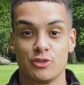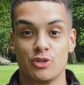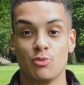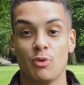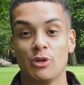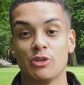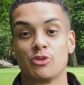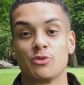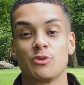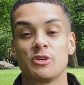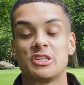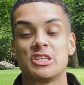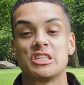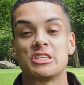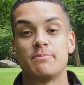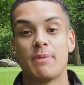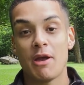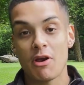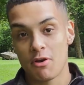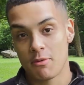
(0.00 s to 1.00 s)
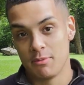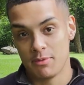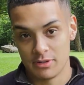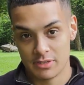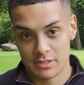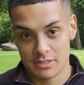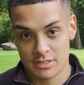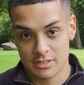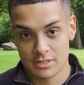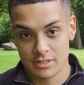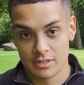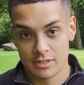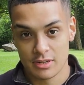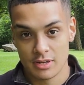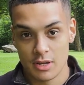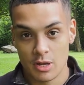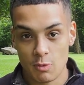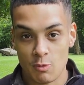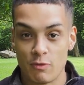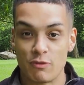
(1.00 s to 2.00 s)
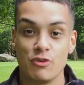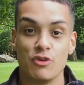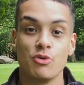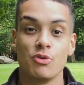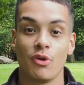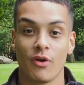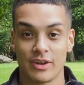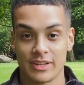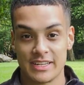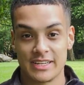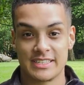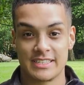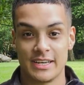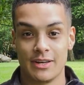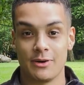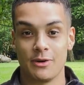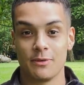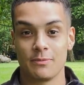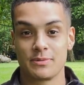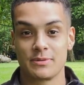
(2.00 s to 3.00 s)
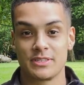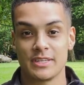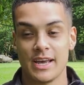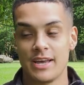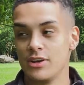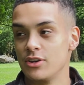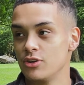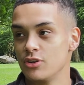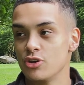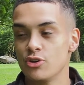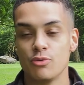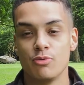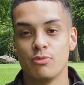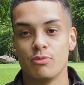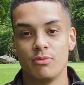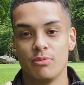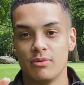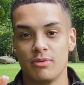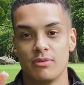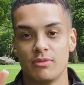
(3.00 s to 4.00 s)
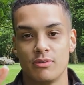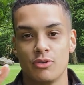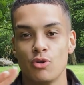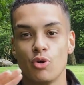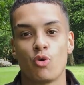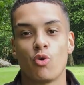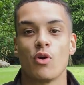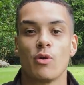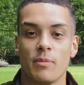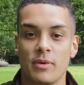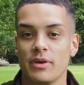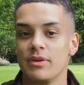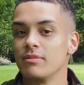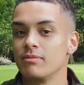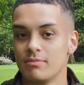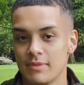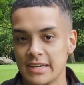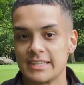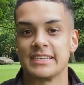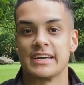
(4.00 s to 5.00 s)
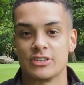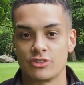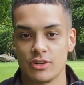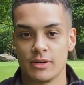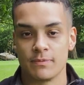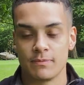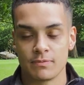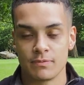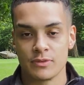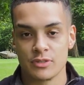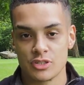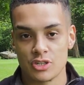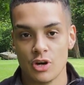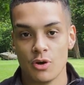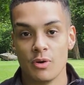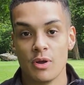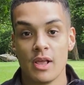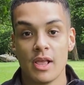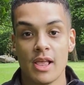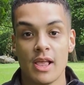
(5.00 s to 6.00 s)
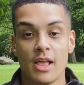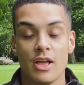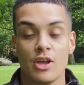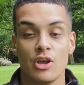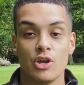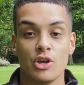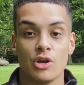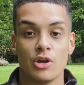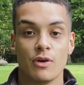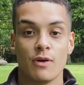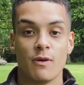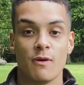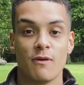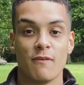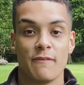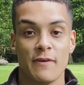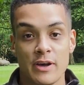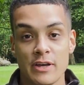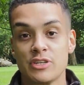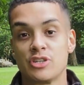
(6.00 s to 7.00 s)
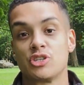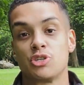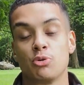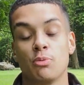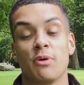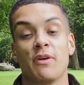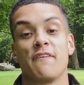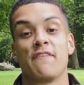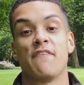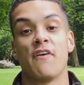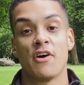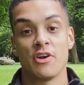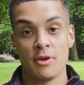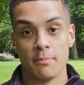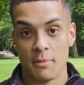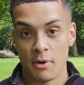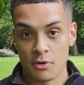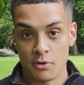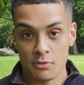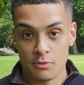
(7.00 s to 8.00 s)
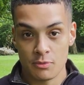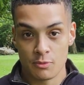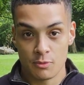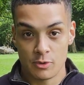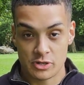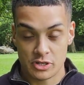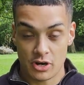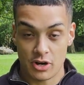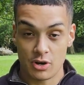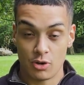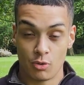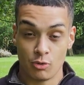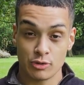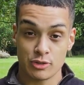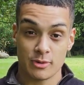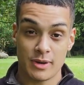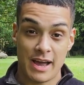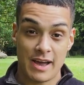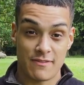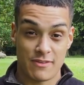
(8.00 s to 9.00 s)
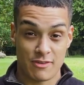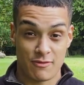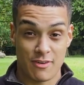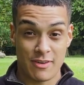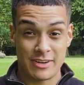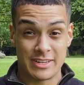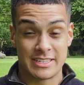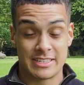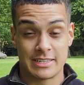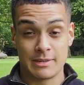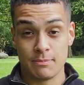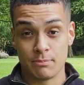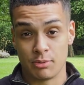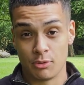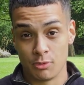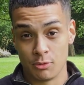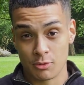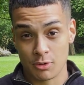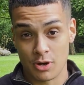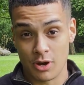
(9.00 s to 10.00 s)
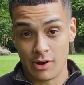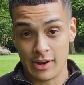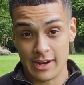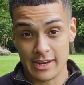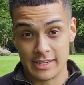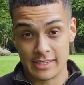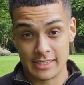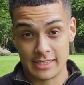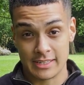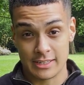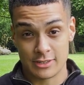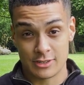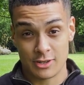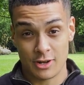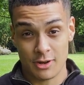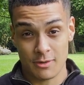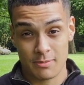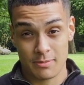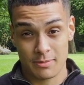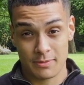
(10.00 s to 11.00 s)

who want to experiment with new lighting setups and new equipment, etc. So first, you want to find a model, which I also have a very simple guide in the top